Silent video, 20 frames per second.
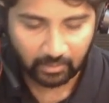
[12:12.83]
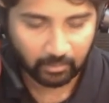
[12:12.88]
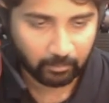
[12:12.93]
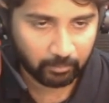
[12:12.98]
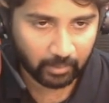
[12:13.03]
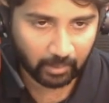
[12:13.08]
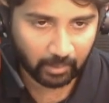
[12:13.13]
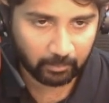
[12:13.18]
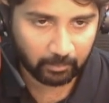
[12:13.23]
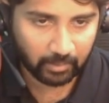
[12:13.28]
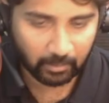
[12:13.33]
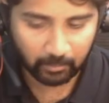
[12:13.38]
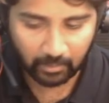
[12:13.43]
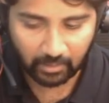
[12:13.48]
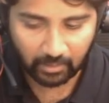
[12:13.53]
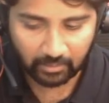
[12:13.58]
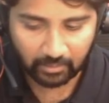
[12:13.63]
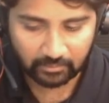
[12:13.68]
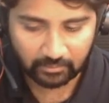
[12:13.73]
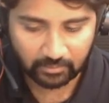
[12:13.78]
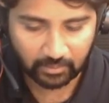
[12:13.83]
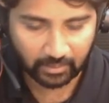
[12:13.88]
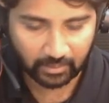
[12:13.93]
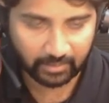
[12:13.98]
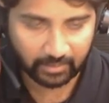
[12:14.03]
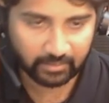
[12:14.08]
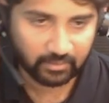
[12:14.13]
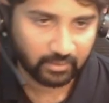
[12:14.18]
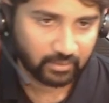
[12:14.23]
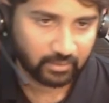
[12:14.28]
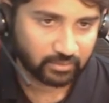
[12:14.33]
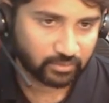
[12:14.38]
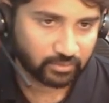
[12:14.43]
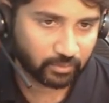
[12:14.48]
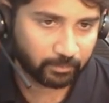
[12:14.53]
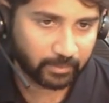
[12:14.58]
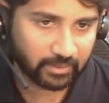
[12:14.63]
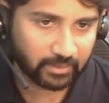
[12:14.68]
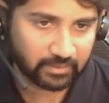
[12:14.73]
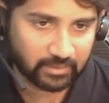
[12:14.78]
blah blah blah right so
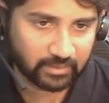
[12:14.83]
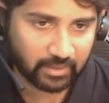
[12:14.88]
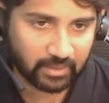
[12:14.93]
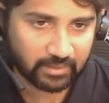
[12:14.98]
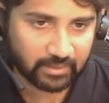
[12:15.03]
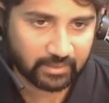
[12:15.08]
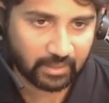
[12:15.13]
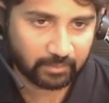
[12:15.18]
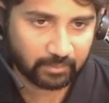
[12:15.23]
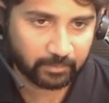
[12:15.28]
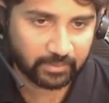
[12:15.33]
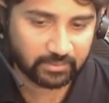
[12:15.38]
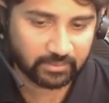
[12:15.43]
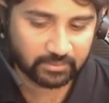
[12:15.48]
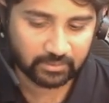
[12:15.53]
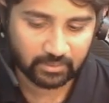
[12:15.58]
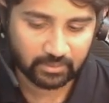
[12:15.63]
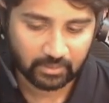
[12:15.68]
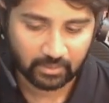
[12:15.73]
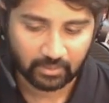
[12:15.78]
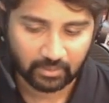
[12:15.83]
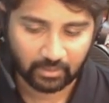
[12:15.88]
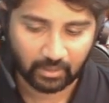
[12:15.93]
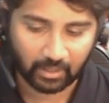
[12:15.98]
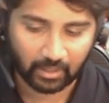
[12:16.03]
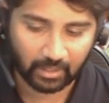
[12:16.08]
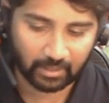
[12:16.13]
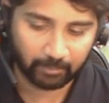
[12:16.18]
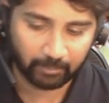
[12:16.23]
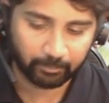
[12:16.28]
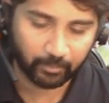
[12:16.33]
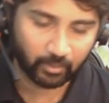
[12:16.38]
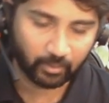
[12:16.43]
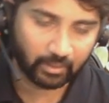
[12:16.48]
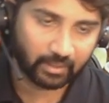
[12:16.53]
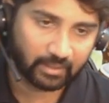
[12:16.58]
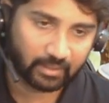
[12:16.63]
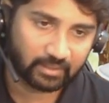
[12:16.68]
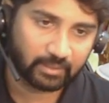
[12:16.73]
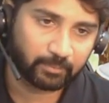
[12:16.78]
basically that means i am
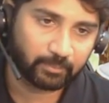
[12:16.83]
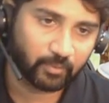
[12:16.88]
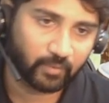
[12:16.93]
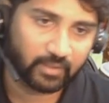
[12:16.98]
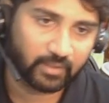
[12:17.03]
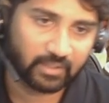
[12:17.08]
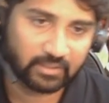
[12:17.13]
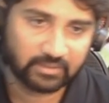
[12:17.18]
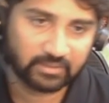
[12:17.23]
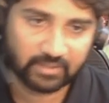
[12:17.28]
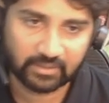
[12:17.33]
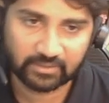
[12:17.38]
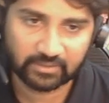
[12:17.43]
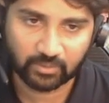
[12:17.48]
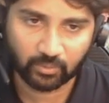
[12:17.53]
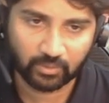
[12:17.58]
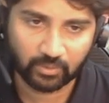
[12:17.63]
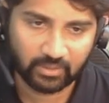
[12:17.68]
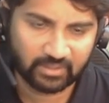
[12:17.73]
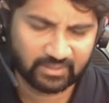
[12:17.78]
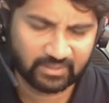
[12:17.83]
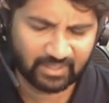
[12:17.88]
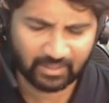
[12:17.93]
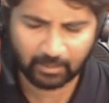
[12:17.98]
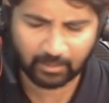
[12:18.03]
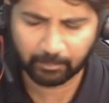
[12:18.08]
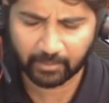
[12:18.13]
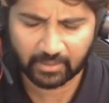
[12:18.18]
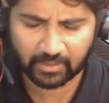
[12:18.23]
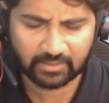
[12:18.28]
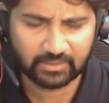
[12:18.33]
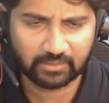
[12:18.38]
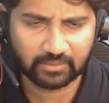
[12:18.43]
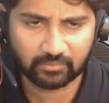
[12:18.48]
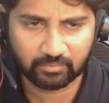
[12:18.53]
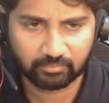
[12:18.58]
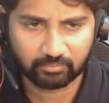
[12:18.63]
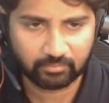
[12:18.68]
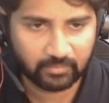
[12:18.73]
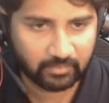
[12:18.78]
directly providing instruction only it's like a basic
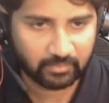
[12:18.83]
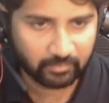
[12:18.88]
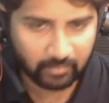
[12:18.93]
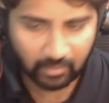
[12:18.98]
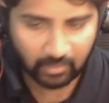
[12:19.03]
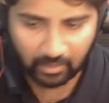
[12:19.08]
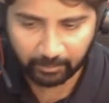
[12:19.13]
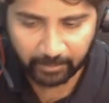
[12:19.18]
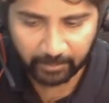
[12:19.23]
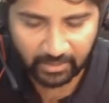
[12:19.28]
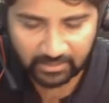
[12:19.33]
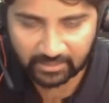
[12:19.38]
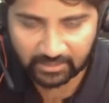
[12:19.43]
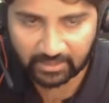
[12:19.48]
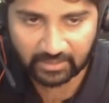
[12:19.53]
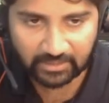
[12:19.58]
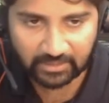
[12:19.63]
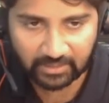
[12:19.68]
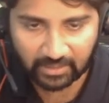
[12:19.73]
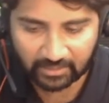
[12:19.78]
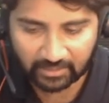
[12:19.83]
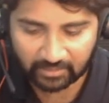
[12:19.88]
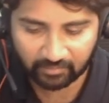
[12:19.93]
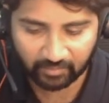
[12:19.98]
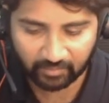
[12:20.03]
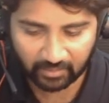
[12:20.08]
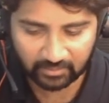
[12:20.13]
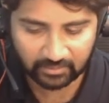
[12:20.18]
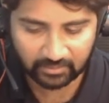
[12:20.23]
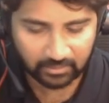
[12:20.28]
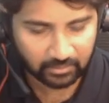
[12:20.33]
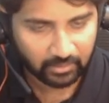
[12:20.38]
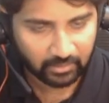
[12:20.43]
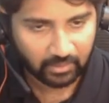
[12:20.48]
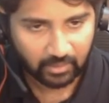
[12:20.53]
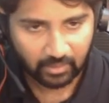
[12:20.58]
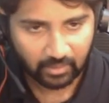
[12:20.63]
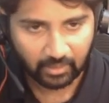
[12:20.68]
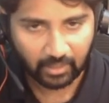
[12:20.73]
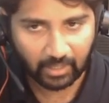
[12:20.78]
uh, basic agent nothing fancy
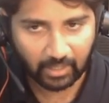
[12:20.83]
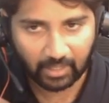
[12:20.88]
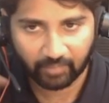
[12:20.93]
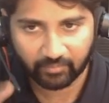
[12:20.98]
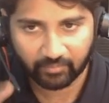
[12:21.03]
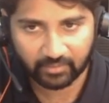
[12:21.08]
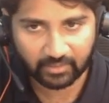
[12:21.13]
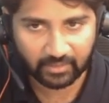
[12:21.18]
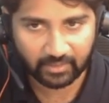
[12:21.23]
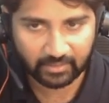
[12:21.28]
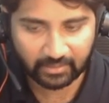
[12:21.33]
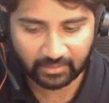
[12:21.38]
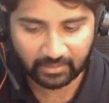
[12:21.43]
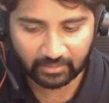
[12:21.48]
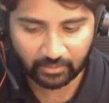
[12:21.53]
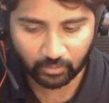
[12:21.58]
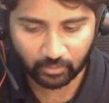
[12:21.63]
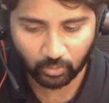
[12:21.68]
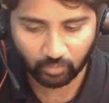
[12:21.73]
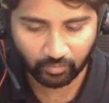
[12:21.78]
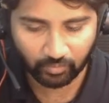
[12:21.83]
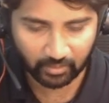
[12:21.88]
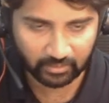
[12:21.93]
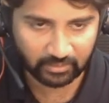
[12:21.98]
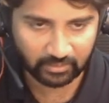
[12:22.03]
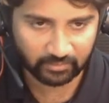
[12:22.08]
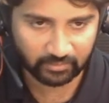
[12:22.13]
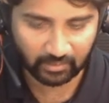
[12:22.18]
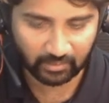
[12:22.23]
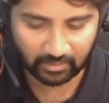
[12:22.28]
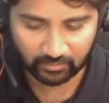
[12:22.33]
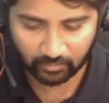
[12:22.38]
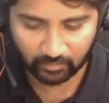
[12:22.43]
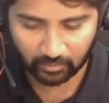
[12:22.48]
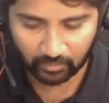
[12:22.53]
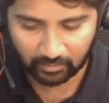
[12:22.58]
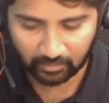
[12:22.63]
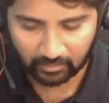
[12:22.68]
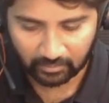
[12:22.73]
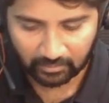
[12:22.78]
i haven't created any tool for this one as
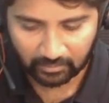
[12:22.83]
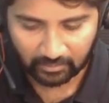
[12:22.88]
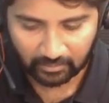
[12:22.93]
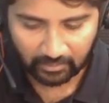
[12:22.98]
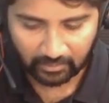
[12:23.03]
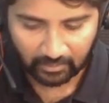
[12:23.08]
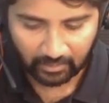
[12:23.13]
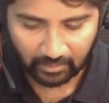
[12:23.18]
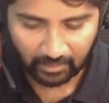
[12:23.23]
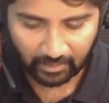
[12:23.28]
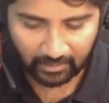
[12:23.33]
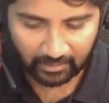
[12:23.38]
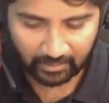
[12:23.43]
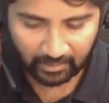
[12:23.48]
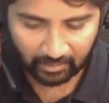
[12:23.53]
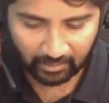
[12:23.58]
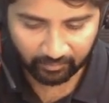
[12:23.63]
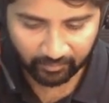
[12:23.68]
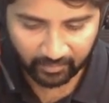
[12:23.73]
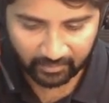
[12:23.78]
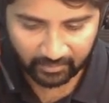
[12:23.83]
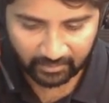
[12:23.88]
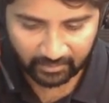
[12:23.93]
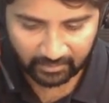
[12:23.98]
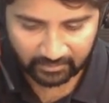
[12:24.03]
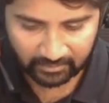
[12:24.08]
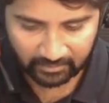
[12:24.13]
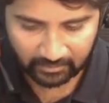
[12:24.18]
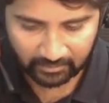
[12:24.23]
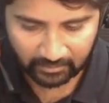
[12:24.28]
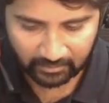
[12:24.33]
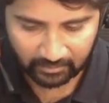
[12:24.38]
well and effort agent